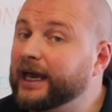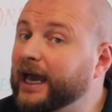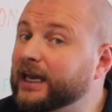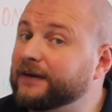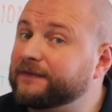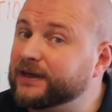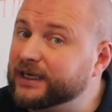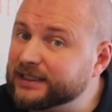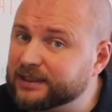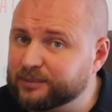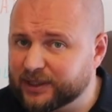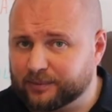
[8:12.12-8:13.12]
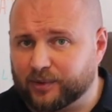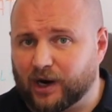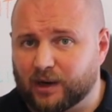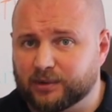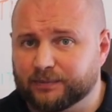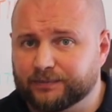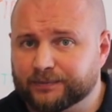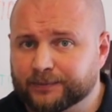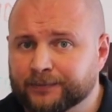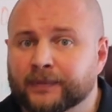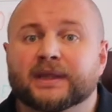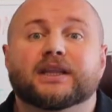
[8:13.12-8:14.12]
And if it is a big problem,
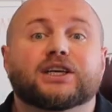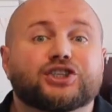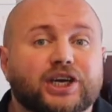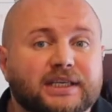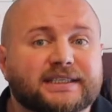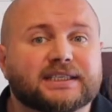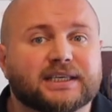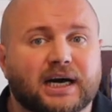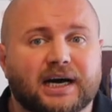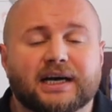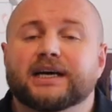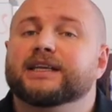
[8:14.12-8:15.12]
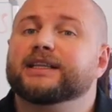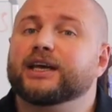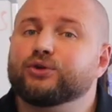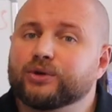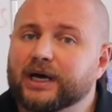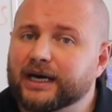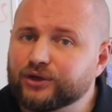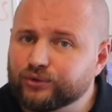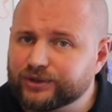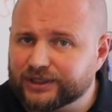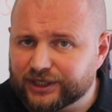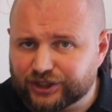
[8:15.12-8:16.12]
the chances are that you're not
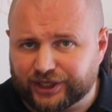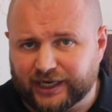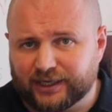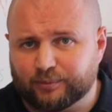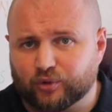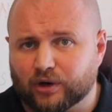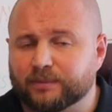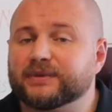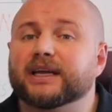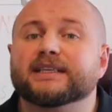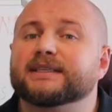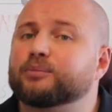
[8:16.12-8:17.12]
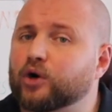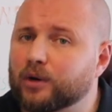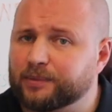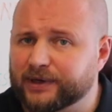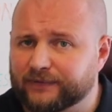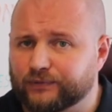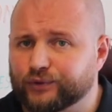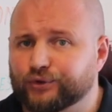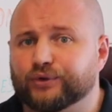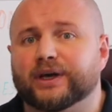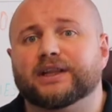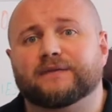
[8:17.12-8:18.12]
using a training program that is appropriate for
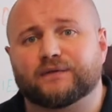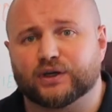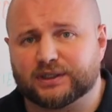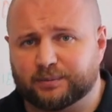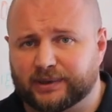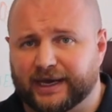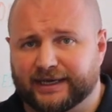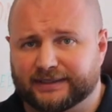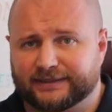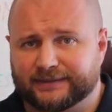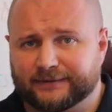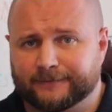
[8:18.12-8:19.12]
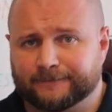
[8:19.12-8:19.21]
you in the first place.